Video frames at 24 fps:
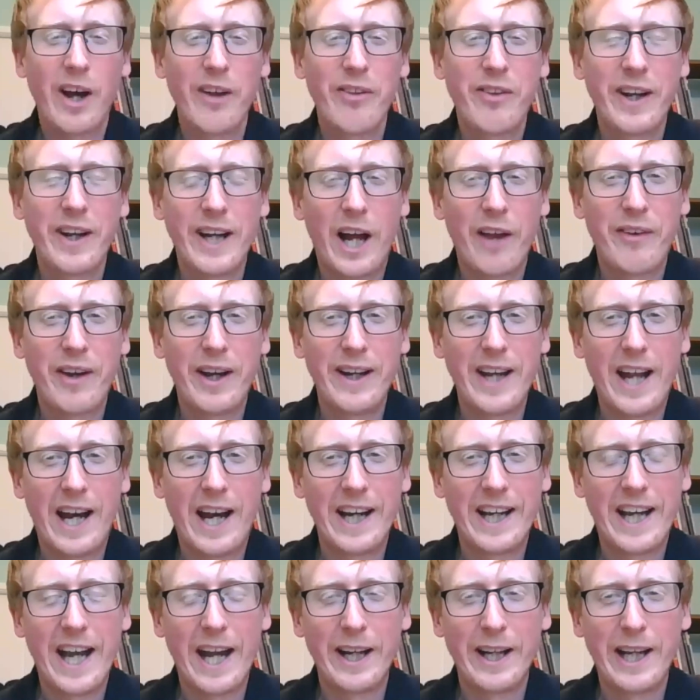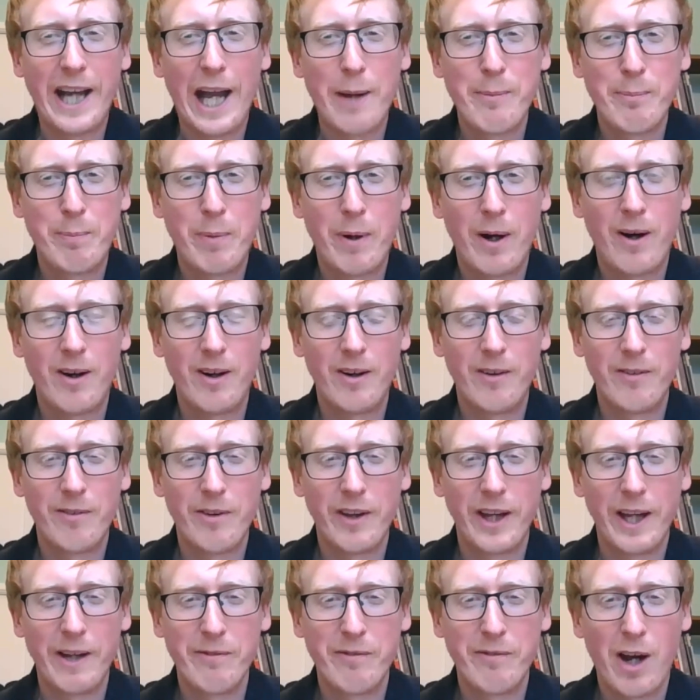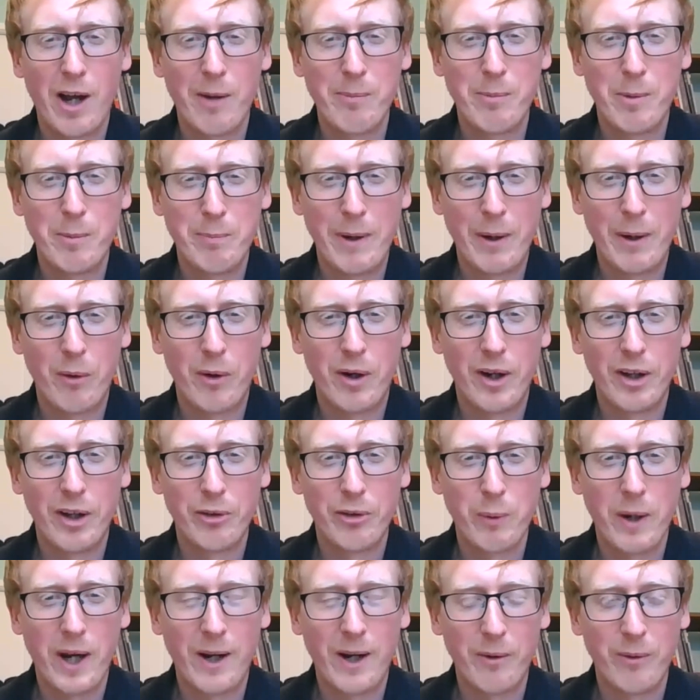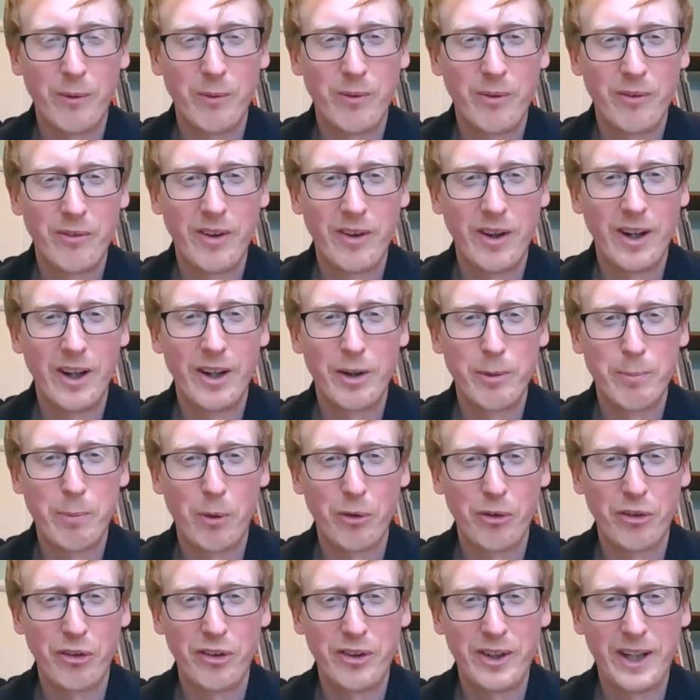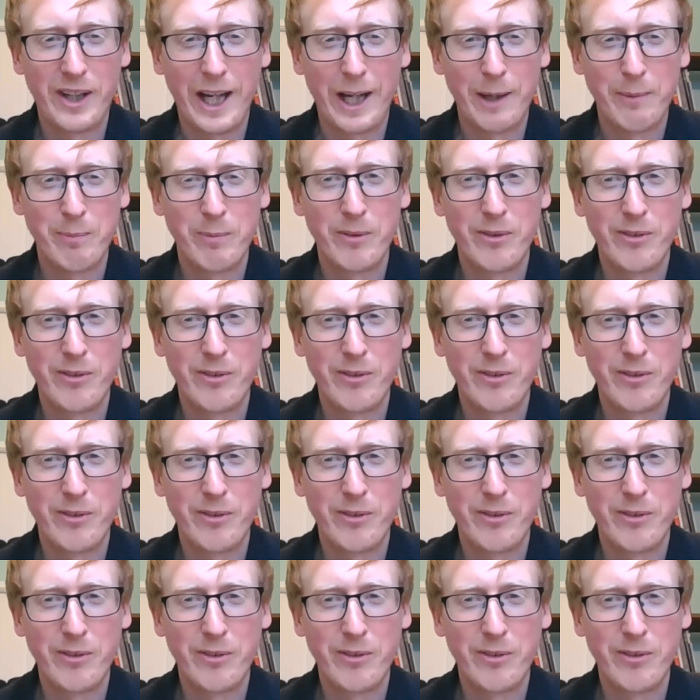I think I think that again came part of the Environment Bill as well, the deposit scheme.